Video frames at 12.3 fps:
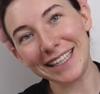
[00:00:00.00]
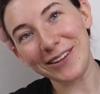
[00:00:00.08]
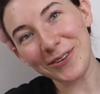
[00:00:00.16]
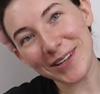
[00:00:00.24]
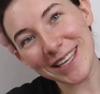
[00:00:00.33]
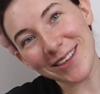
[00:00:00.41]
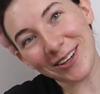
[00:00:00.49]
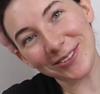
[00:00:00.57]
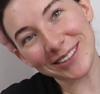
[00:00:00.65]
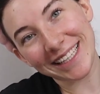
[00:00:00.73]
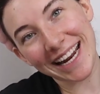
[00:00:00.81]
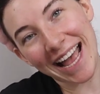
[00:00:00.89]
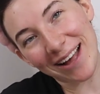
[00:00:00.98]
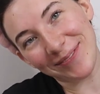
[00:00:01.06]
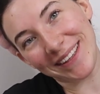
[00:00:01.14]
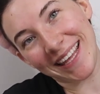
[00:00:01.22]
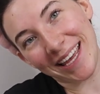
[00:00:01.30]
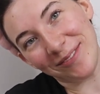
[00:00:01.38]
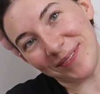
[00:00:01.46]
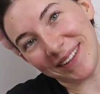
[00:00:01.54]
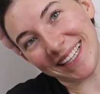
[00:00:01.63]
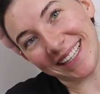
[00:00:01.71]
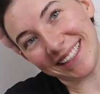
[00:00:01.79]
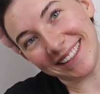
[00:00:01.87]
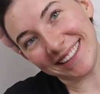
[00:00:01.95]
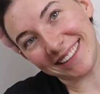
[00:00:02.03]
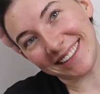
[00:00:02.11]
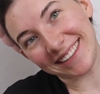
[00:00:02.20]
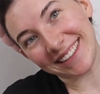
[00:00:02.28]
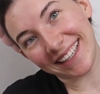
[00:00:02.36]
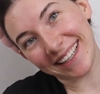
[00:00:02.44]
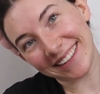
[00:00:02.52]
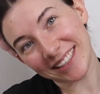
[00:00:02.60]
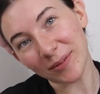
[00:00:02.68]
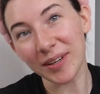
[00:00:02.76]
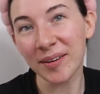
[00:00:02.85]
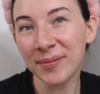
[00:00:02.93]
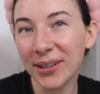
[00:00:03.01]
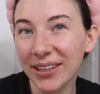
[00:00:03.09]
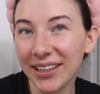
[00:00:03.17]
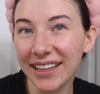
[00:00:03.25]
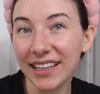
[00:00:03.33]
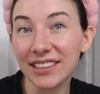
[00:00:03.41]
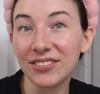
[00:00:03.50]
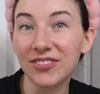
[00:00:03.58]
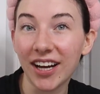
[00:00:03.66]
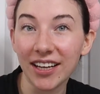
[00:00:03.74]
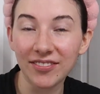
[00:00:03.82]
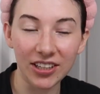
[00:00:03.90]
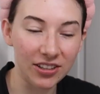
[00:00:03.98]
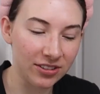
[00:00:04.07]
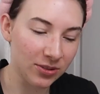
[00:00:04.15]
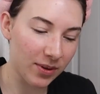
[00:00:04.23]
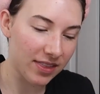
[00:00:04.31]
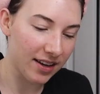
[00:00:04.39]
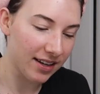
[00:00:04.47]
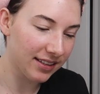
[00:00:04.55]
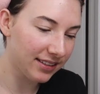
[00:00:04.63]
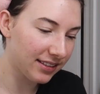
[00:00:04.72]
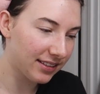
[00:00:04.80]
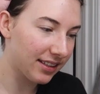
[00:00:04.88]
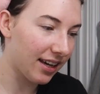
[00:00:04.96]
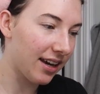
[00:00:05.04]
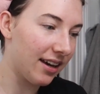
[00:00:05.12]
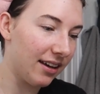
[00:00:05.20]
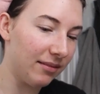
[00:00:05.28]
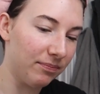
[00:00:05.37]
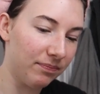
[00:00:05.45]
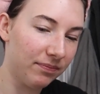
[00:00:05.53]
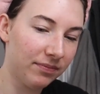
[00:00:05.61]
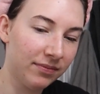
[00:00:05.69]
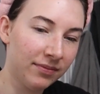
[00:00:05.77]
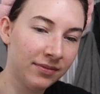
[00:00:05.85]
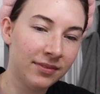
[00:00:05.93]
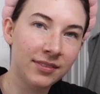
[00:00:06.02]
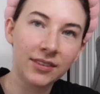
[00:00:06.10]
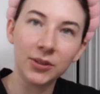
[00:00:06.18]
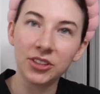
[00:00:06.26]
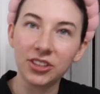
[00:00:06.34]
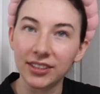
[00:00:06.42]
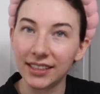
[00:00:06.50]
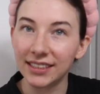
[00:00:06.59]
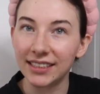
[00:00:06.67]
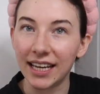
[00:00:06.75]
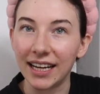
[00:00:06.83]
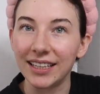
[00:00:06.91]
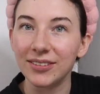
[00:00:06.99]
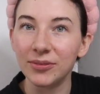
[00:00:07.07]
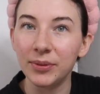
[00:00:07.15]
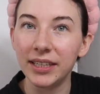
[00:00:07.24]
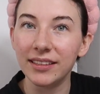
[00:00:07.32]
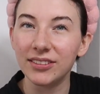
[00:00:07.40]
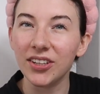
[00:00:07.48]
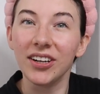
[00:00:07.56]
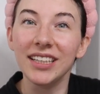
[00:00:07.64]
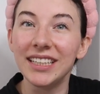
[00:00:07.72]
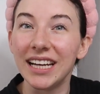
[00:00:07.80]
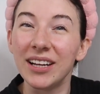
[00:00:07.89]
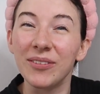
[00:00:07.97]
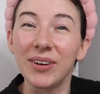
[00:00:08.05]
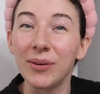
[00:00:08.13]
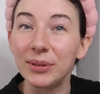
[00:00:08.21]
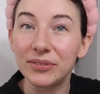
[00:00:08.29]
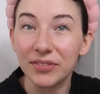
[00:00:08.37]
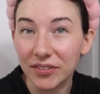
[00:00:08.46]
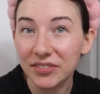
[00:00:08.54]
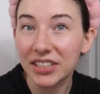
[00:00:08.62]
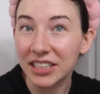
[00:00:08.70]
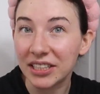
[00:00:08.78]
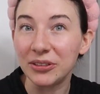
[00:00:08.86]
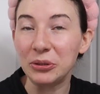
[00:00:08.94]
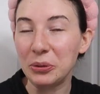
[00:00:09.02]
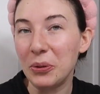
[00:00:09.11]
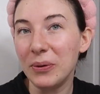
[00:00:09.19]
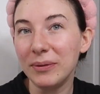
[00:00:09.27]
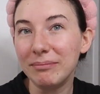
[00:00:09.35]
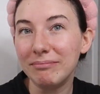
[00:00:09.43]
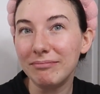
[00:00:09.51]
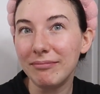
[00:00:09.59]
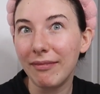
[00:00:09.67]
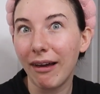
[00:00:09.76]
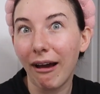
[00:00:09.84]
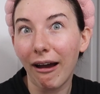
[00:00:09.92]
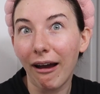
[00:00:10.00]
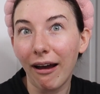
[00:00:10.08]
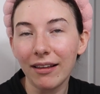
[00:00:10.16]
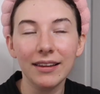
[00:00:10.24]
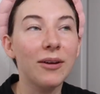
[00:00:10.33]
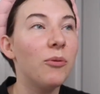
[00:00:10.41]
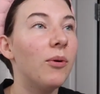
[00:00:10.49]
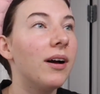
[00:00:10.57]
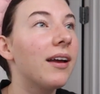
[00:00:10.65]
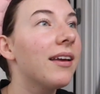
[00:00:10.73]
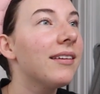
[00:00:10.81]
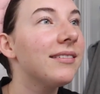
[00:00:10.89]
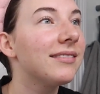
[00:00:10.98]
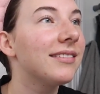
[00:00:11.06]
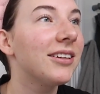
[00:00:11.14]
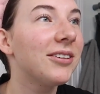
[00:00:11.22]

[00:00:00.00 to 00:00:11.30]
I low-key thought it was gonna happen then, because September is 5 years with us, which is insane. We started dating when I was 15 years old. Like, what?